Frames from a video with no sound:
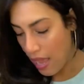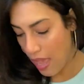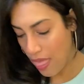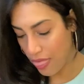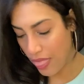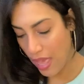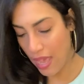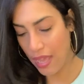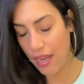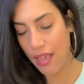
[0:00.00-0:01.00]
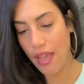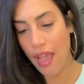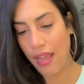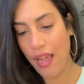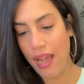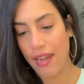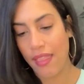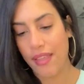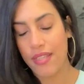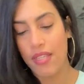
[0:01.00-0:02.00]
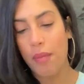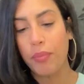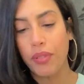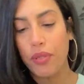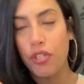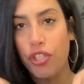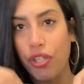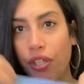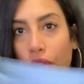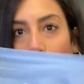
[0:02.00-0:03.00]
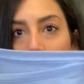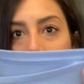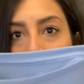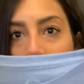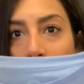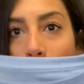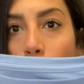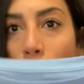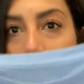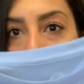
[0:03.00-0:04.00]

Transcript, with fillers: And then I got this blue shirt with a white